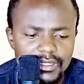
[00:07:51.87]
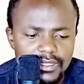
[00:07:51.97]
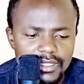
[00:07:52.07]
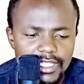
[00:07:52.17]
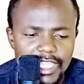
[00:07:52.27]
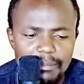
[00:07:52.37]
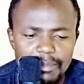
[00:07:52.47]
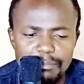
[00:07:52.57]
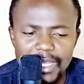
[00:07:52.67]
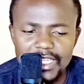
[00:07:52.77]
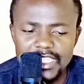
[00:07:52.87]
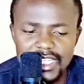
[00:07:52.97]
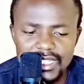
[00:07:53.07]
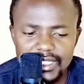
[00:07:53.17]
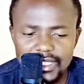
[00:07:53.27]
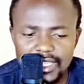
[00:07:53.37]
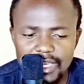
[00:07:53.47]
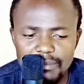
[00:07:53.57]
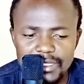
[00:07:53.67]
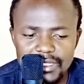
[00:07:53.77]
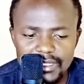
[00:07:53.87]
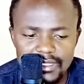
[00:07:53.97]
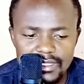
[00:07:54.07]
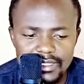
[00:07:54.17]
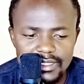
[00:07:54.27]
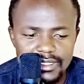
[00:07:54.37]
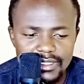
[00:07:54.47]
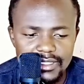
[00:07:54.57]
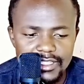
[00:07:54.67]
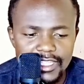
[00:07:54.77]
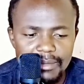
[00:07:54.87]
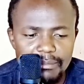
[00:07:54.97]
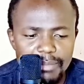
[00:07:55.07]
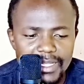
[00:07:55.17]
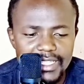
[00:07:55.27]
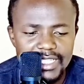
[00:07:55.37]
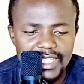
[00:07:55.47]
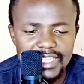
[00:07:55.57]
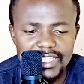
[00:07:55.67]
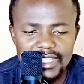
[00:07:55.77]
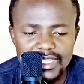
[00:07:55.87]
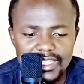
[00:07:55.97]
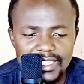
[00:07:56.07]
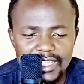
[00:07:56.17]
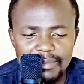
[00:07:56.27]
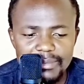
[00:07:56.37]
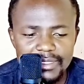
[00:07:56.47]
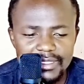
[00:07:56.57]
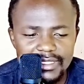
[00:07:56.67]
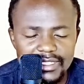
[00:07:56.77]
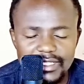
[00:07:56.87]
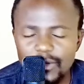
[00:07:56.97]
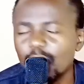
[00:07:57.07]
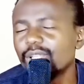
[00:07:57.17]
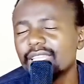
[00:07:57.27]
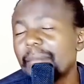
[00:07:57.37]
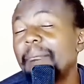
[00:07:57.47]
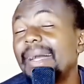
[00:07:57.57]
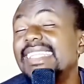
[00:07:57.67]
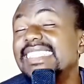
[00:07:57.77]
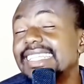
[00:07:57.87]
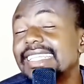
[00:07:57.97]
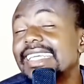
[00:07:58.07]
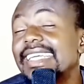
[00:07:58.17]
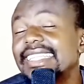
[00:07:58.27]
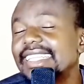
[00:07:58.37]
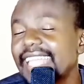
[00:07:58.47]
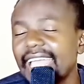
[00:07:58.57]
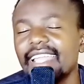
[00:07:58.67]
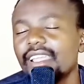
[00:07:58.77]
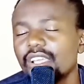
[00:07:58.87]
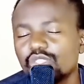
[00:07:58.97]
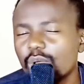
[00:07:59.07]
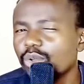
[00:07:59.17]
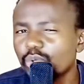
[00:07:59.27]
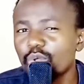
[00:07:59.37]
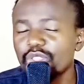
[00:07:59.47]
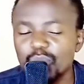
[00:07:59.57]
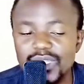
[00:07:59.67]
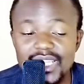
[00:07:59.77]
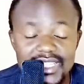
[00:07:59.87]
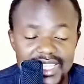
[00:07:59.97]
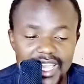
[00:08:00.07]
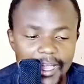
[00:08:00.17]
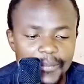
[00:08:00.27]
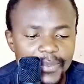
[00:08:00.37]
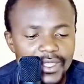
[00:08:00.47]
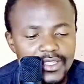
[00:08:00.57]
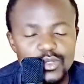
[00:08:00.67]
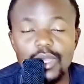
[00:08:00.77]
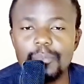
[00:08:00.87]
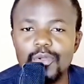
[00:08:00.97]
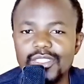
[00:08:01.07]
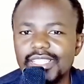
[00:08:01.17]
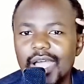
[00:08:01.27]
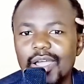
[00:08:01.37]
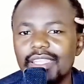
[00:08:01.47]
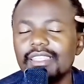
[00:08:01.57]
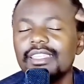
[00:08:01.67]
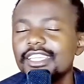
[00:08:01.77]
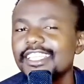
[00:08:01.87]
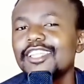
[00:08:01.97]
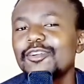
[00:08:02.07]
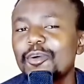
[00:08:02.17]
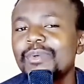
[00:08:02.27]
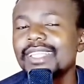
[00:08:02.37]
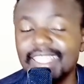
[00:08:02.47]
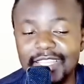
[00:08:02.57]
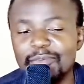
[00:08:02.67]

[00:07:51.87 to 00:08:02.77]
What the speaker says: Nitamipanisha nitinkambi, nitampanisha itigigiti nkambi. Oh, nitampanisha itigigiti tell. So I won't quote the words as they are. So because now I need selling ngoma sana that's